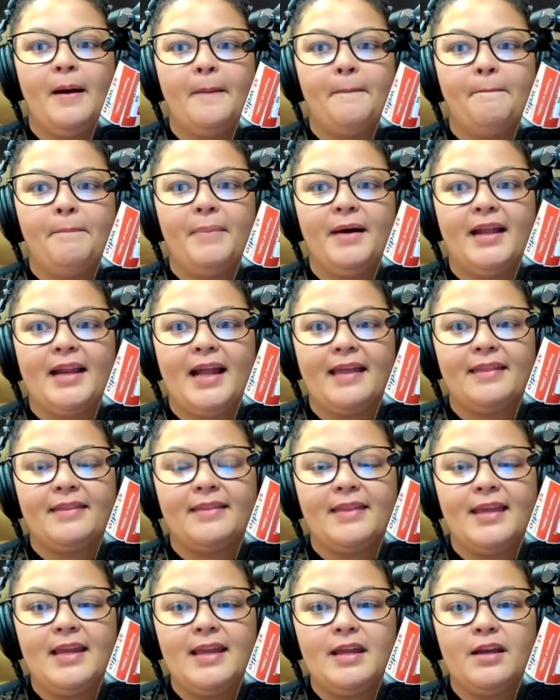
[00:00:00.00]
But I
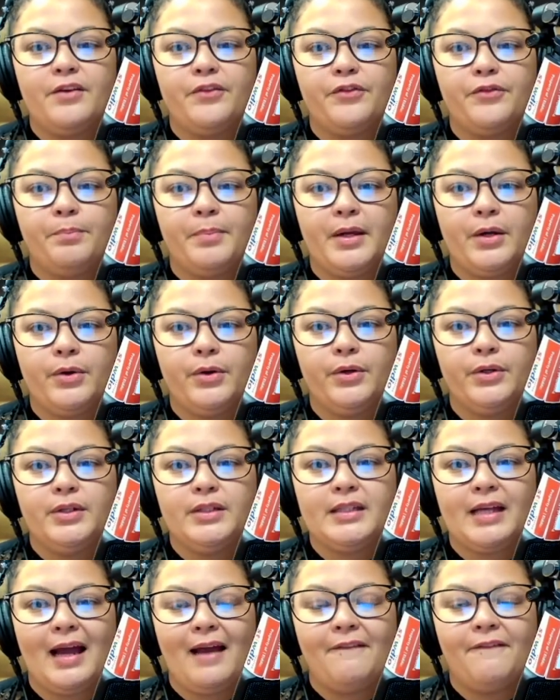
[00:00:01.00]
think
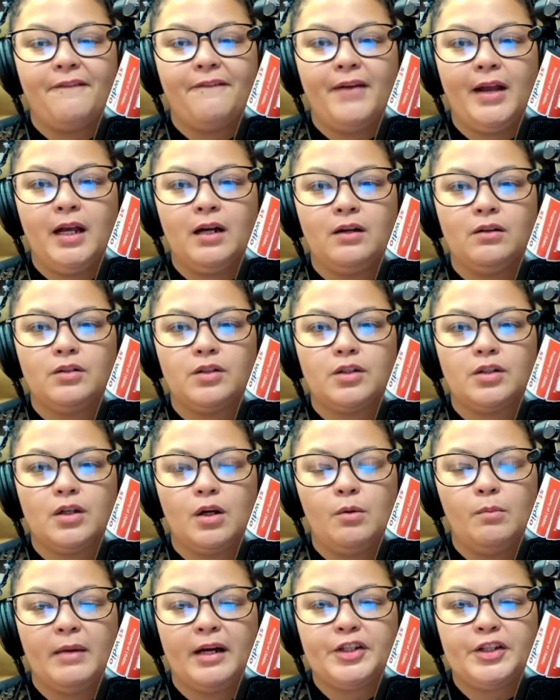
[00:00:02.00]
because I failed
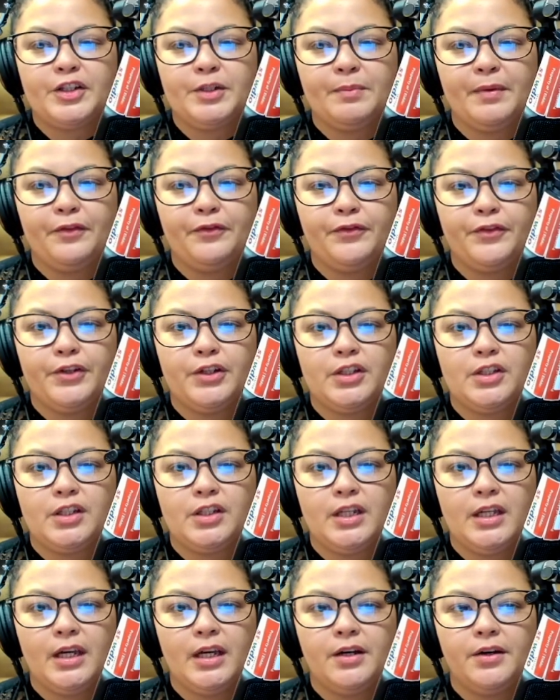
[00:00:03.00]
so much in my first
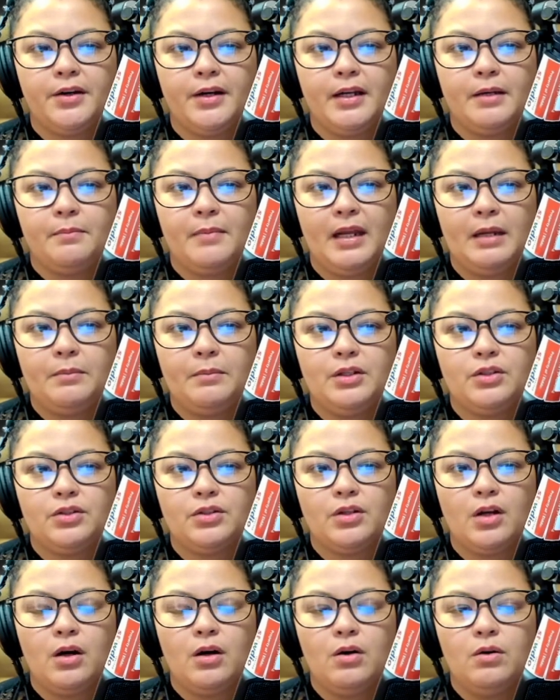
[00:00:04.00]
year, it made me
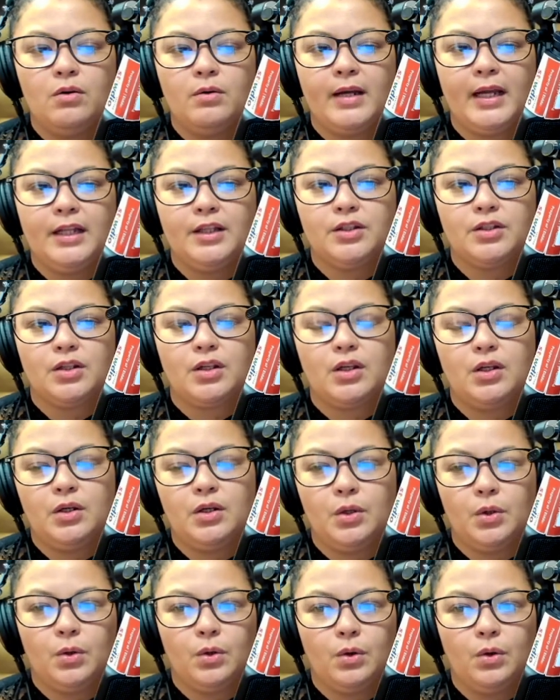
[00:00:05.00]
so
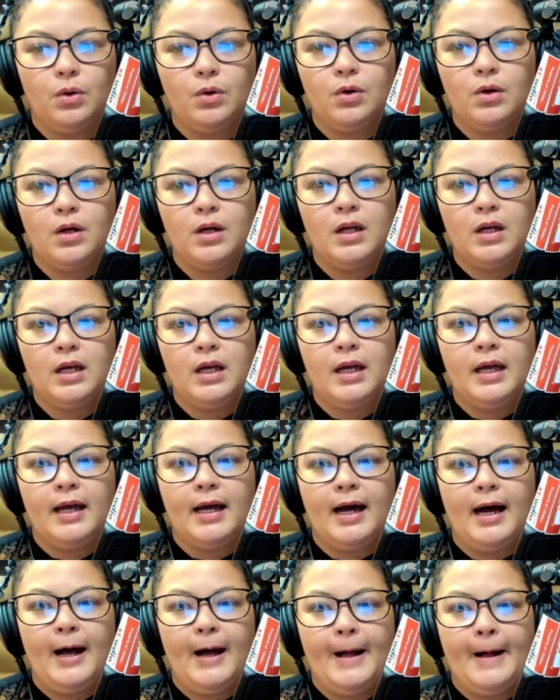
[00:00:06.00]
insecure
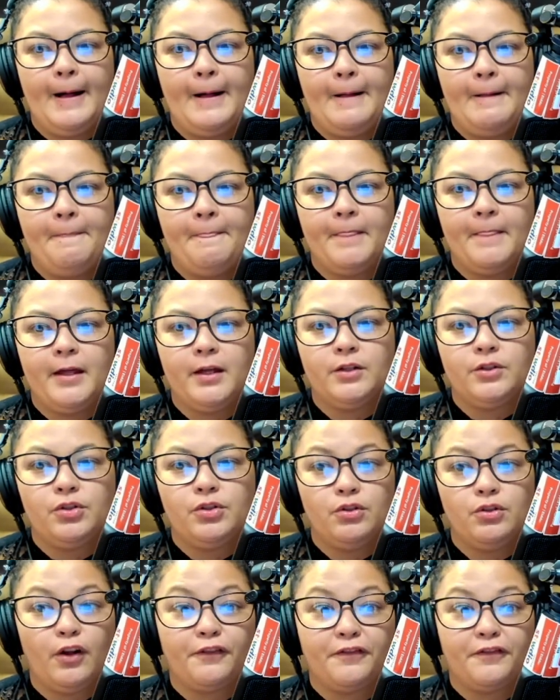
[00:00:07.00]
to
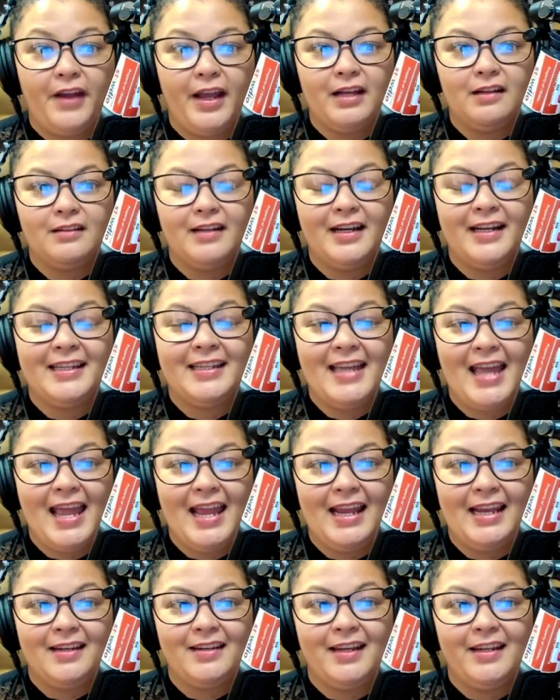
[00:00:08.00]
not fail
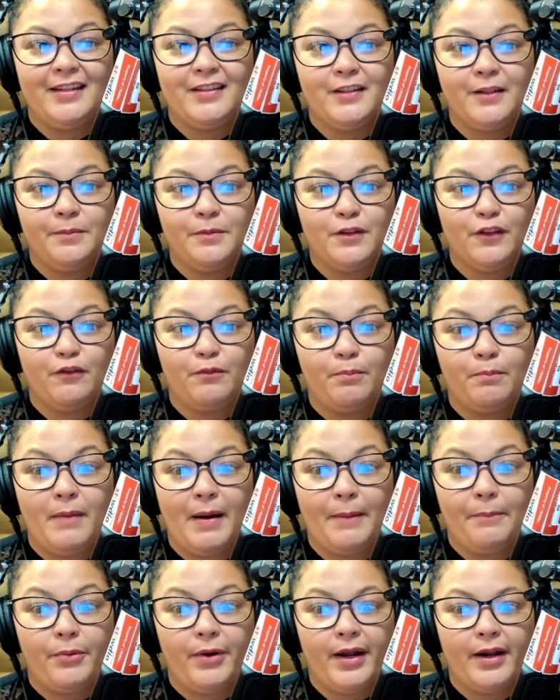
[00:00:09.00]
again in terms of my
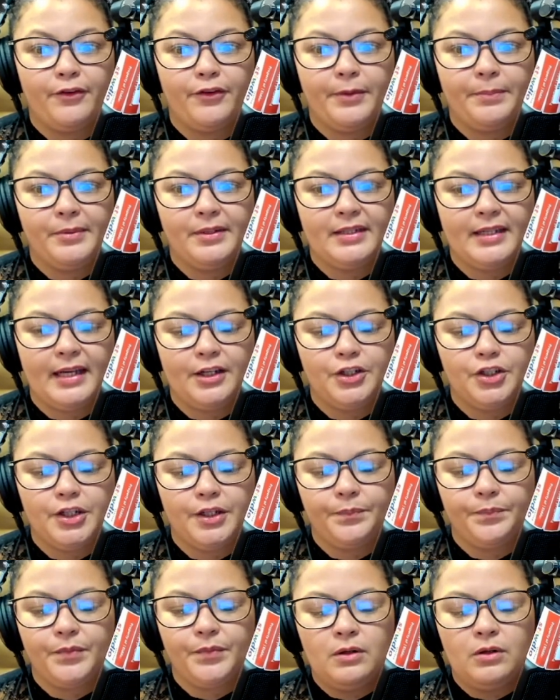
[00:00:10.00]
brand
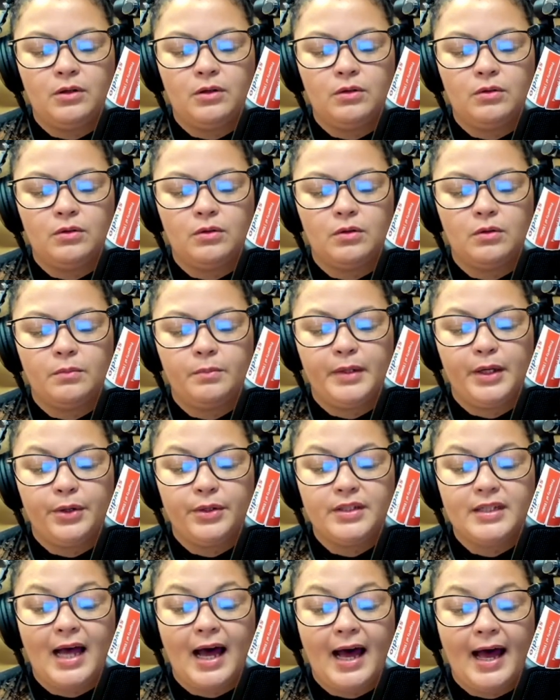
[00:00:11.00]
reputation. Well,
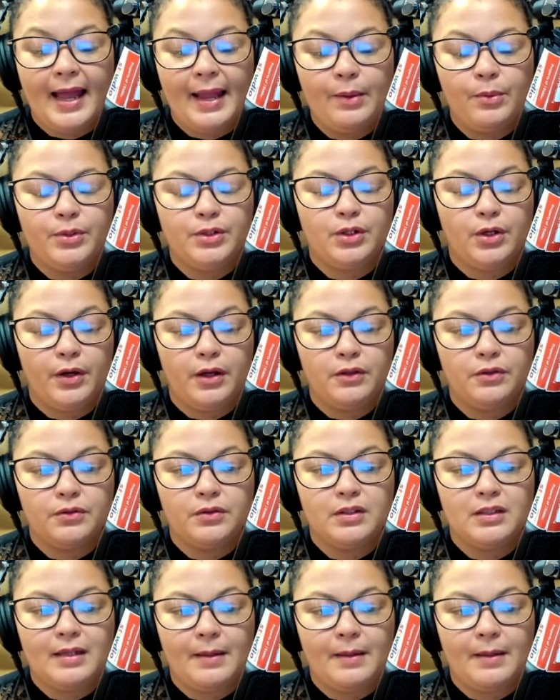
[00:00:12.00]
because I was going through